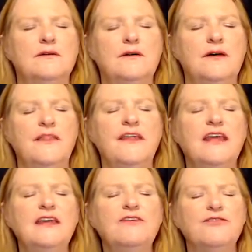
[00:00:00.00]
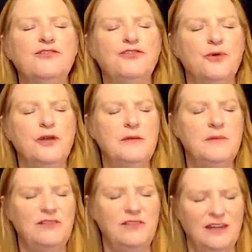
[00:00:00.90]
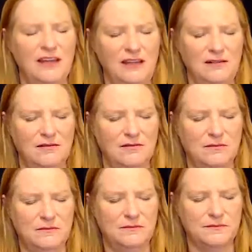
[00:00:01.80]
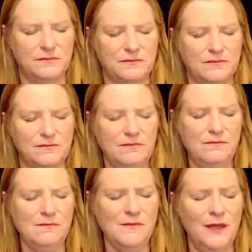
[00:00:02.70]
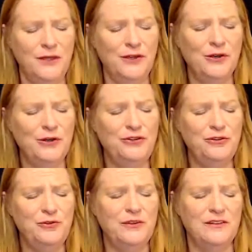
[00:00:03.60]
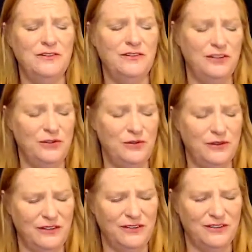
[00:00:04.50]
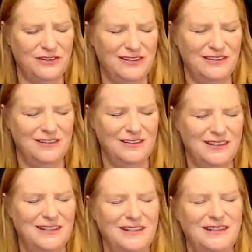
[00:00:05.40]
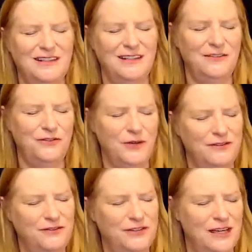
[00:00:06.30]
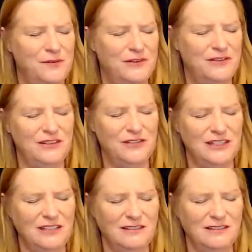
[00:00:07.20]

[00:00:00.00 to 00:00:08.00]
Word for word: I thank you for joining me tonight. I encourage you to continue this if you have time this evening.